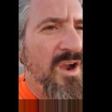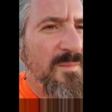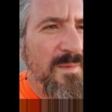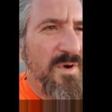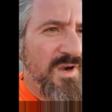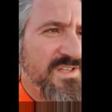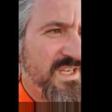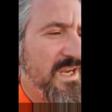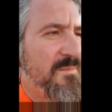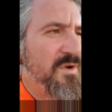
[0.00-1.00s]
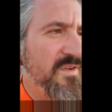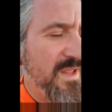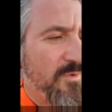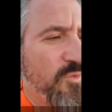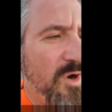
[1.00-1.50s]
I remember seeing a movie
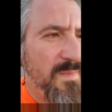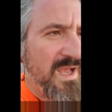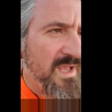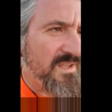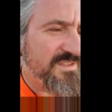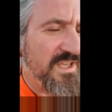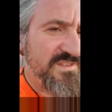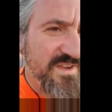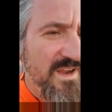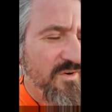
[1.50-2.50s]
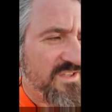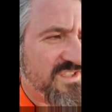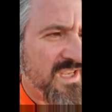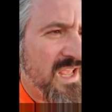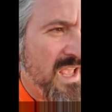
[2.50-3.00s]
that was one of my son's
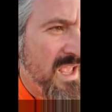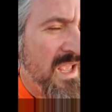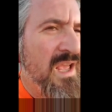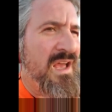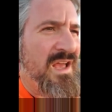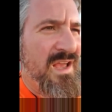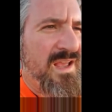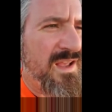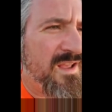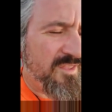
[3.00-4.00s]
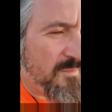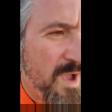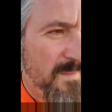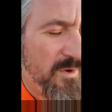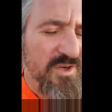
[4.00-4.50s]
favorites, The
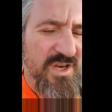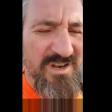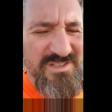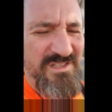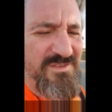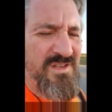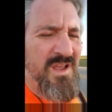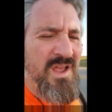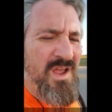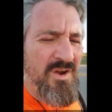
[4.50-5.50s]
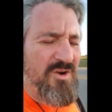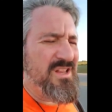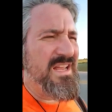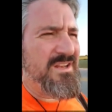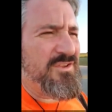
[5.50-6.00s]
Mummy Returns. He was
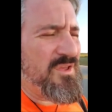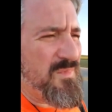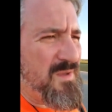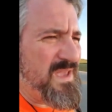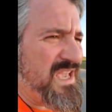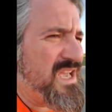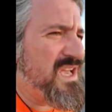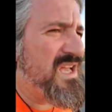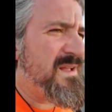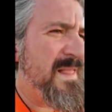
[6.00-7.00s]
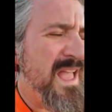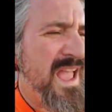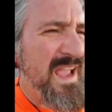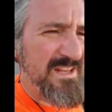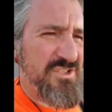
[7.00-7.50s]
really into The Mummy
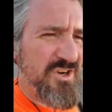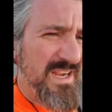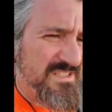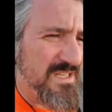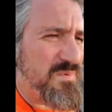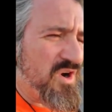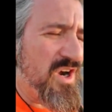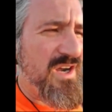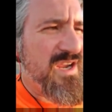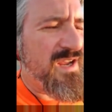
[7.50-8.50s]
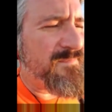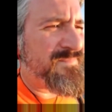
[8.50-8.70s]
and Jurassic Park,